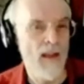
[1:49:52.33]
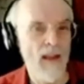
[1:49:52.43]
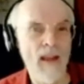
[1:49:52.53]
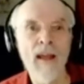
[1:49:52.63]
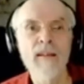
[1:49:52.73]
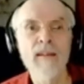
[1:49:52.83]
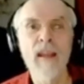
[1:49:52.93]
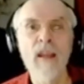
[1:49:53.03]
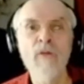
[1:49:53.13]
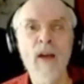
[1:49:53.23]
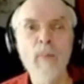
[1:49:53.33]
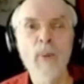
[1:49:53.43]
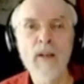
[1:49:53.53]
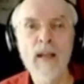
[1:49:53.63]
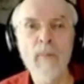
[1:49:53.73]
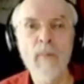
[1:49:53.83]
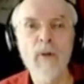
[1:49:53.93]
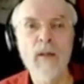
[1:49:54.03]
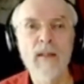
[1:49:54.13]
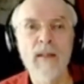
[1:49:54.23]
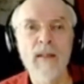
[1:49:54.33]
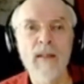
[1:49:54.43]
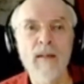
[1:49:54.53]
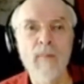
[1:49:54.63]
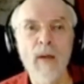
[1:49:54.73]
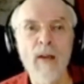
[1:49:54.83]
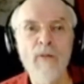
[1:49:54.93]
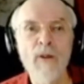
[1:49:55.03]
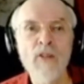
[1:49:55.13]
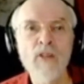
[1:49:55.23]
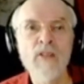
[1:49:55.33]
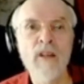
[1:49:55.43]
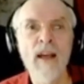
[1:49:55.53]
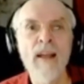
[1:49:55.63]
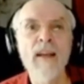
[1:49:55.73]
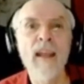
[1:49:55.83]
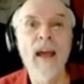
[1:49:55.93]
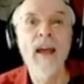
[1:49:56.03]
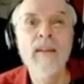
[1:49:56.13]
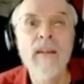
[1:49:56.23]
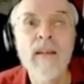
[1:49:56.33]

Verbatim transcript: And if I pull up my first slide again,